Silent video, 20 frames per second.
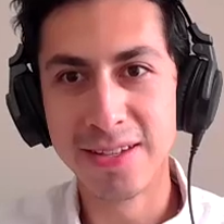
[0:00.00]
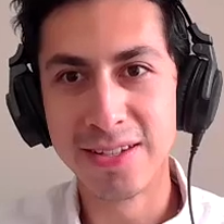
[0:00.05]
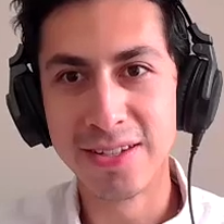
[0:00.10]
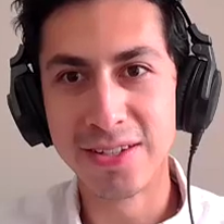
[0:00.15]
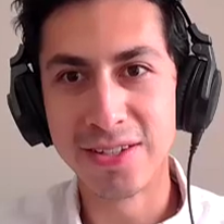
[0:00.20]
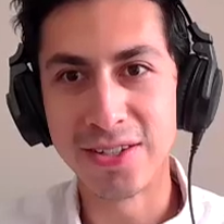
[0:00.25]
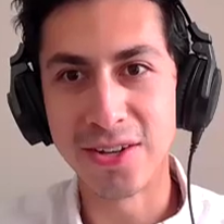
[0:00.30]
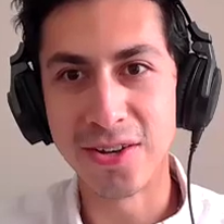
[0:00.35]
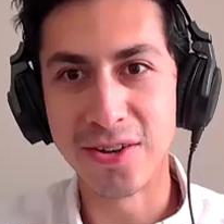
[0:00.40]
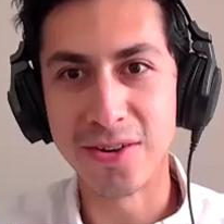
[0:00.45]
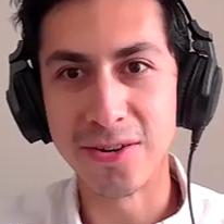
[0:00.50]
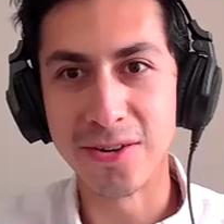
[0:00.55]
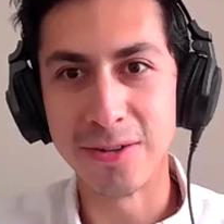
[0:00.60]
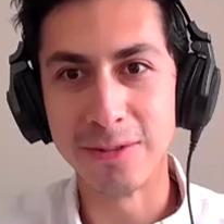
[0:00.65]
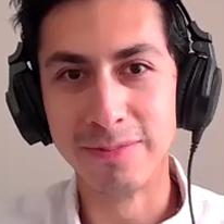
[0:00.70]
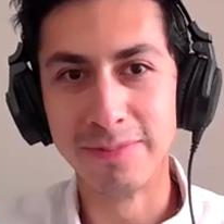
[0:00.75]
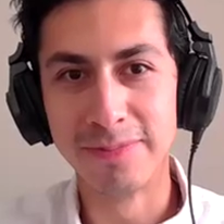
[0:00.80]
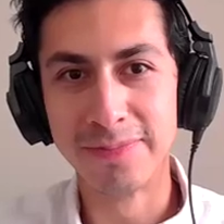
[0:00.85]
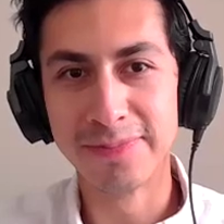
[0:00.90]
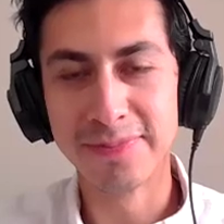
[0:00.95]

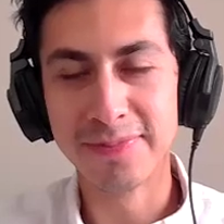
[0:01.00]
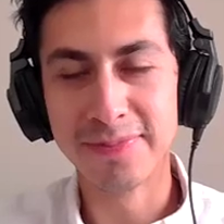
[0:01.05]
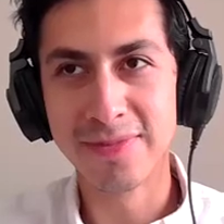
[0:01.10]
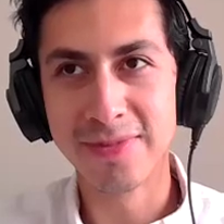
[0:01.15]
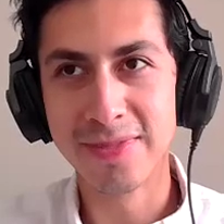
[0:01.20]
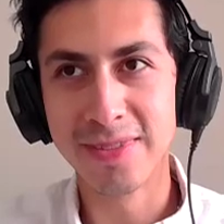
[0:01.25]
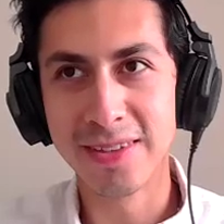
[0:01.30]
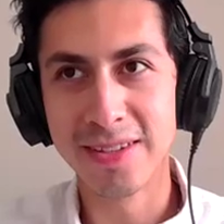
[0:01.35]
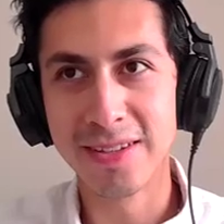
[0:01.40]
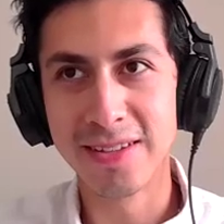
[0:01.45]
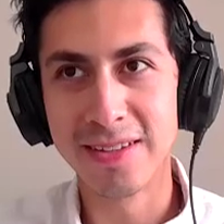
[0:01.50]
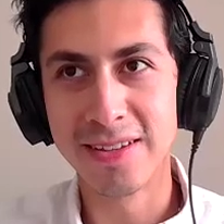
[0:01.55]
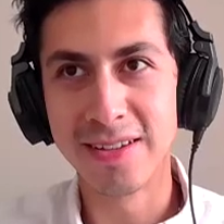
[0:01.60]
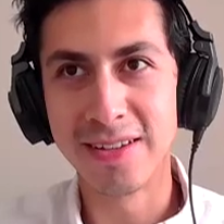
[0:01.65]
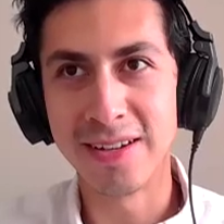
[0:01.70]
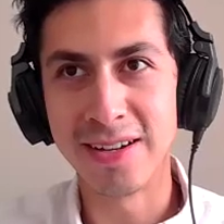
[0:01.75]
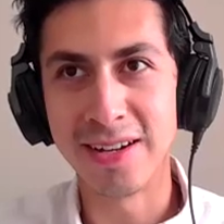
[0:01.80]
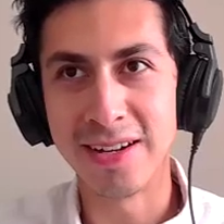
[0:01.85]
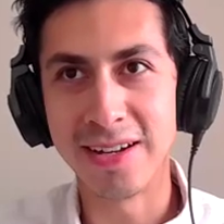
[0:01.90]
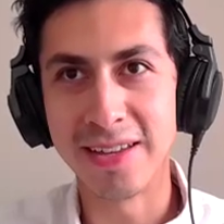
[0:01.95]
So
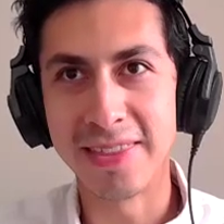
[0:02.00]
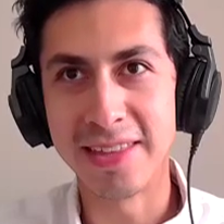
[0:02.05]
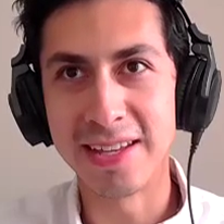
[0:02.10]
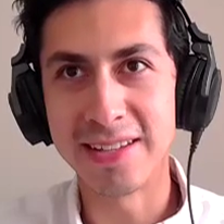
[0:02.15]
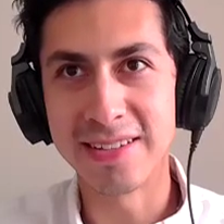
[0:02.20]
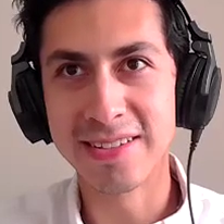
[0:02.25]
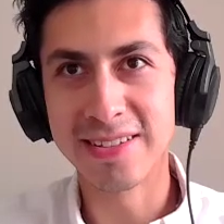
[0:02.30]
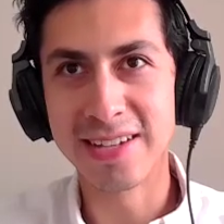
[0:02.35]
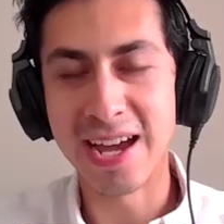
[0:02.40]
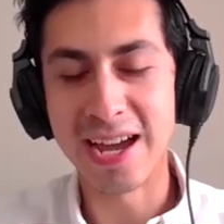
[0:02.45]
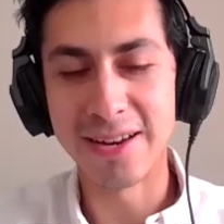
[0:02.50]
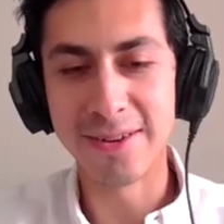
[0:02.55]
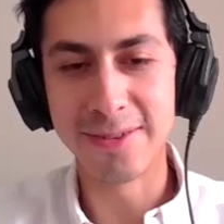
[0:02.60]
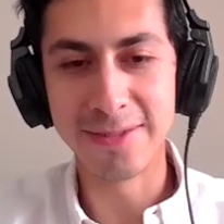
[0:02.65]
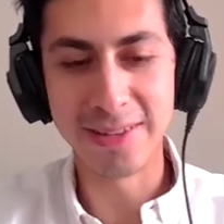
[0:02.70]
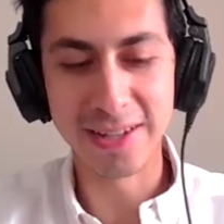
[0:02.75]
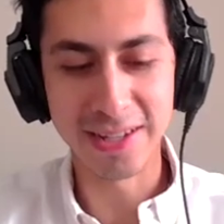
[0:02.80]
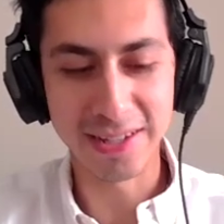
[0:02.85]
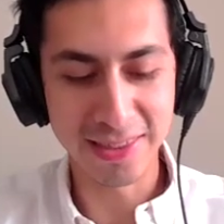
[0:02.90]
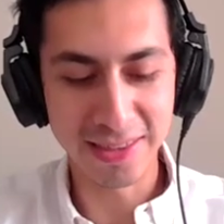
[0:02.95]
that's kind
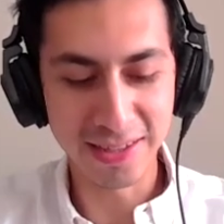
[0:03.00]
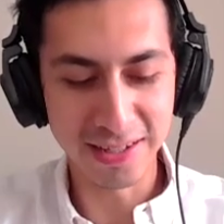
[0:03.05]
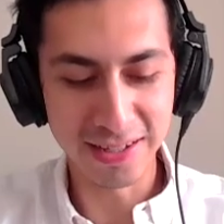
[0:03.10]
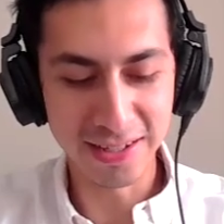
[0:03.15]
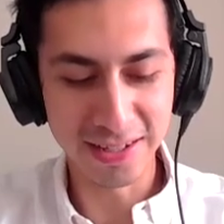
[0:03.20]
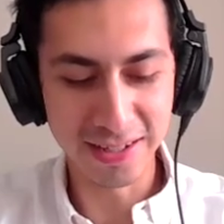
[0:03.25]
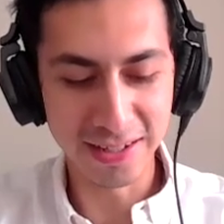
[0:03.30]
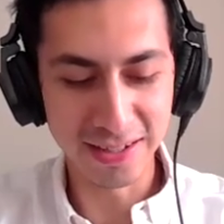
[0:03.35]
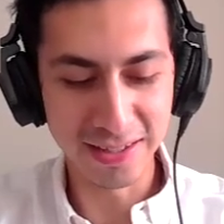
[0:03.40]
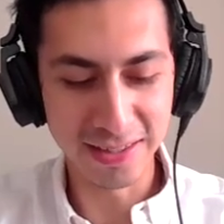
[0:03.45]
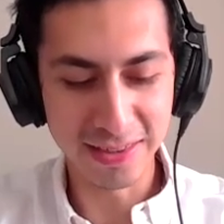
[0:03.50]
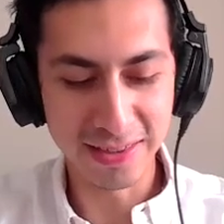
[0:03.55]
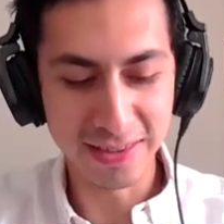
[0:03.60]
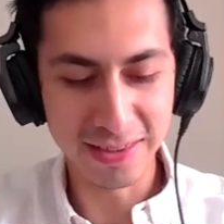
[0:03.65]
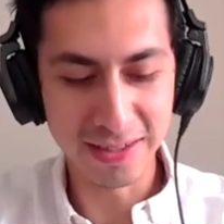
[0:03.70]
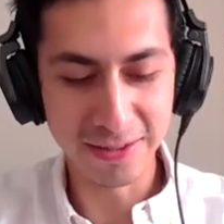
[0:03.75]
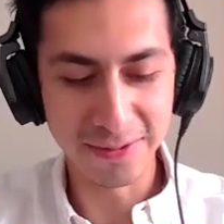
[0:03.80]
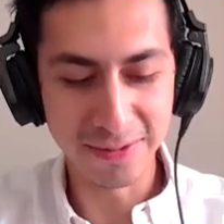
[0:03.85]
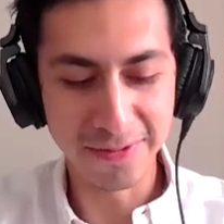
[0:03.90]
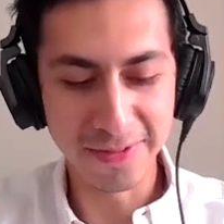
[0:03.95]
of like the
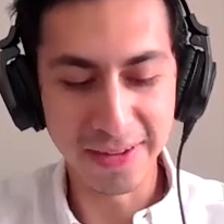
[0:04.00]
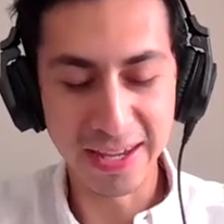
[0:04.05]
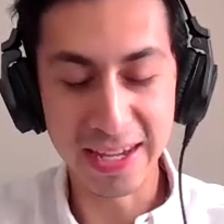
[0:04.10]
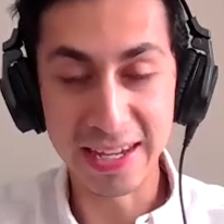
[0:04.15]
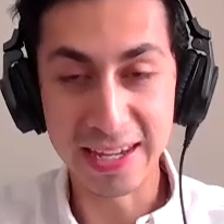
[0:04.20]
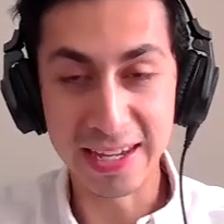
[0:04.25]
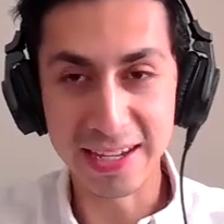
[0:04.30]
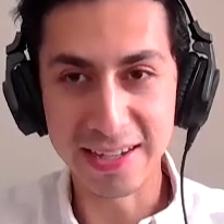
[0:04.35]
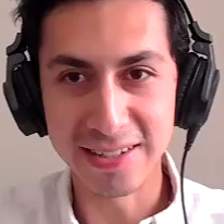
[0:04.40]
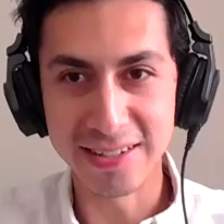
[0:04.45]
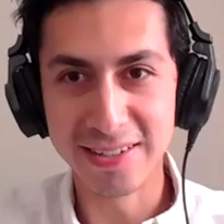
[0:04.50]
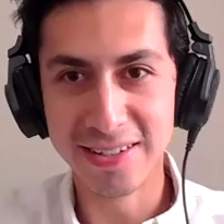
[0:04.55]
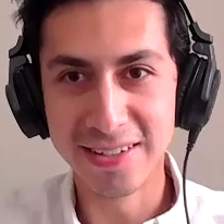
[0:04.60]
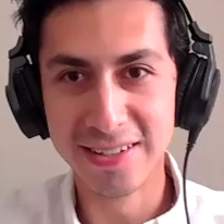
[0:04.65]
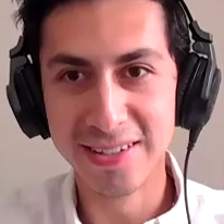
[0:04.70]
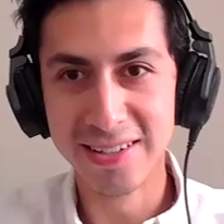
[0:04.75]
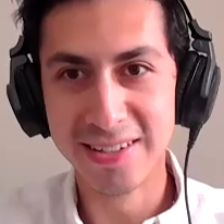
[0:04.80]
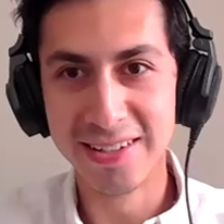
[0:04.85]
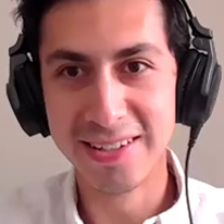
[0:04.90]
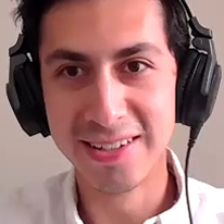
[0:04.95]
Vegas
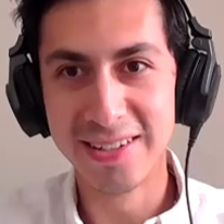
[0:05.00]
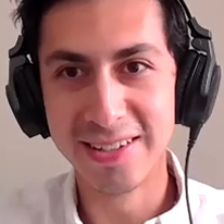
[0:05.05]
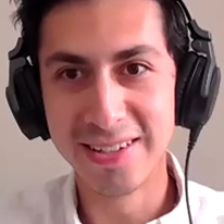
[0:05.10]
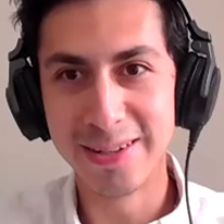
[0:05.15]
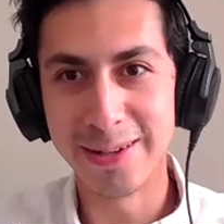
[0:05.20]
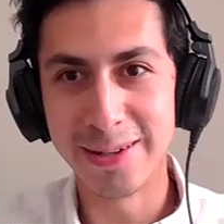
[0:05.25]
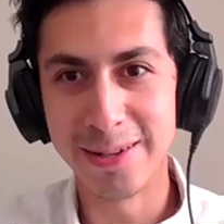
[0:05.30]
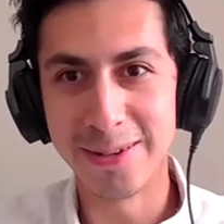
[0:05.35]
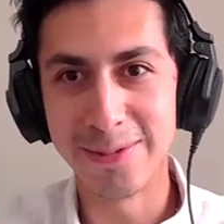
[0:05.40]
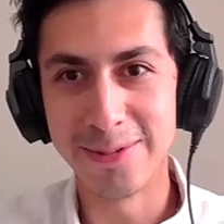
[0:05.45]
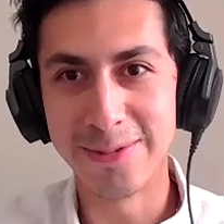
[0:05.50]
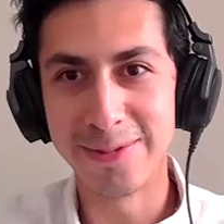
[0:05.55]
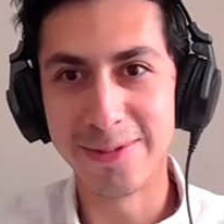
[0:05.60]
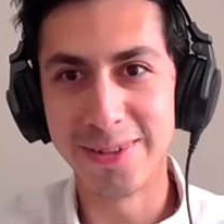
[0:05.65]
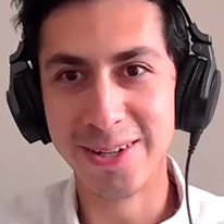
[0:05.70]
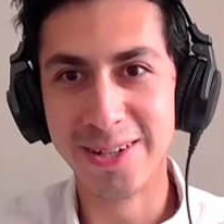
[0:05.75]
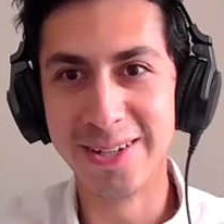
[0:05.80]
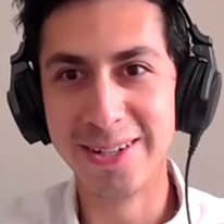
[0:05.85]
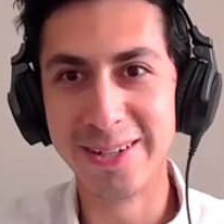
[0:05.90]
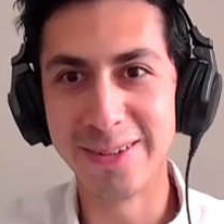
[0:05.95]
of
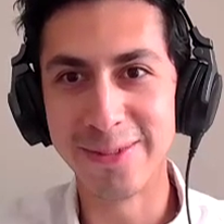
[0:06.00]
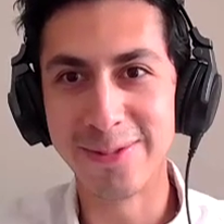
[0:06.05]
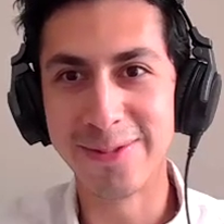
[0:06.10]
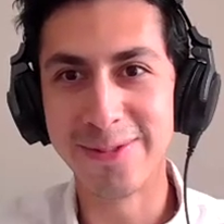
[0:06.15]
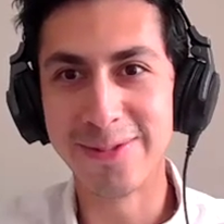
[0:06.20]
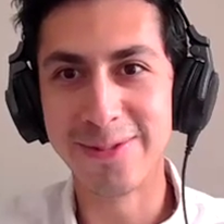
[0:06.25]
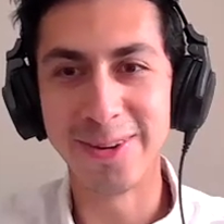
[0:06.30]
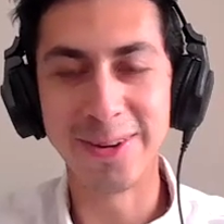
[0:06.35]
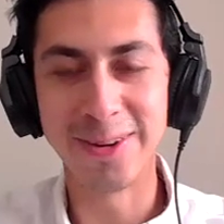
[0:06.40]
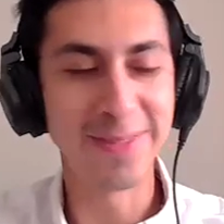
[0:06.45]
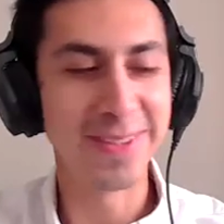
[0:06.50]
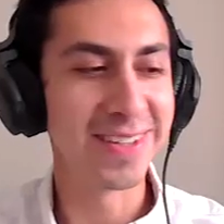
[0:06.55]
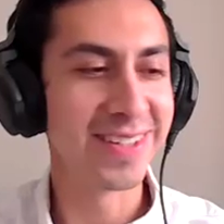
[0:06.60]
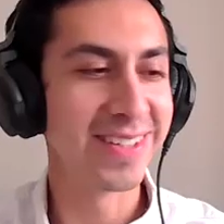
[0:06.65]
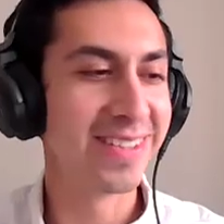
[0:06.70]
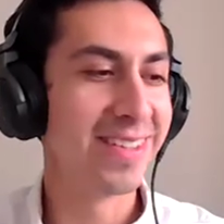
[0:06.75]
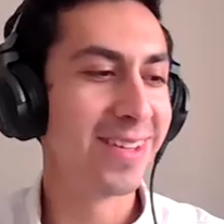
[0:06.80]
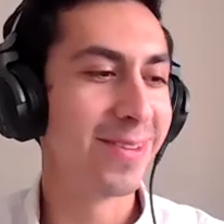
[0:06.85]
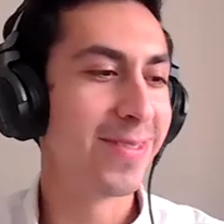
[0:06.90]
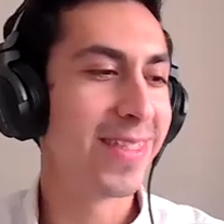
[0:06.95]

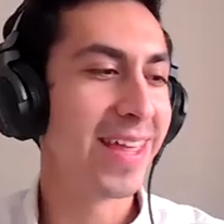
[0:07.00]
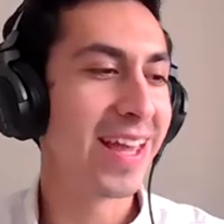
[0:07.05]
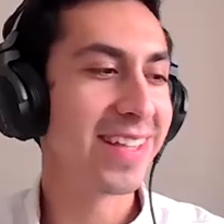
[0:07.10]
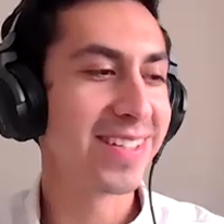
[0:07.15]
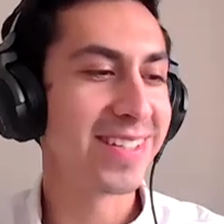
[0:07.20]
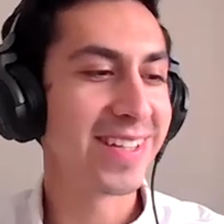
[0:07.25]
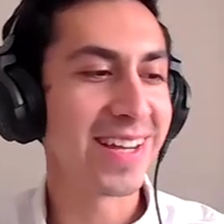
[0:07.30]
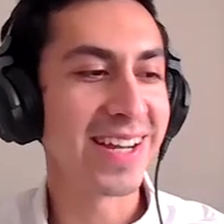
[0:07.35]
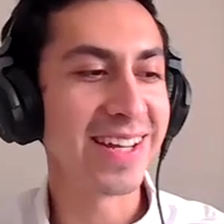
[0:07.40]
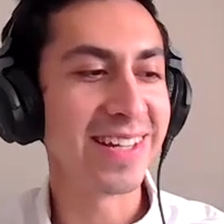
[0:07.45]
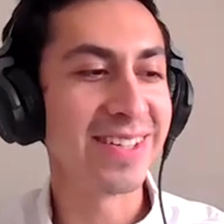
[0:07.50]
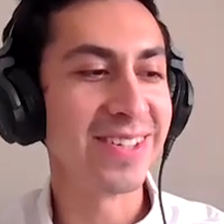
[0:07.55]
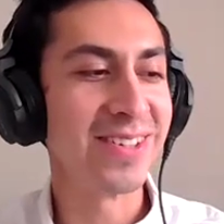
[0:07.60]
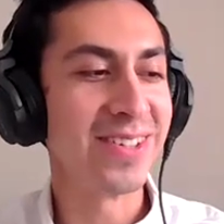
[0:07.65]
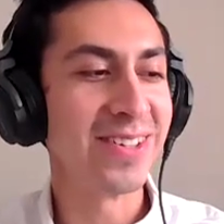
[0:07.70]
of that side.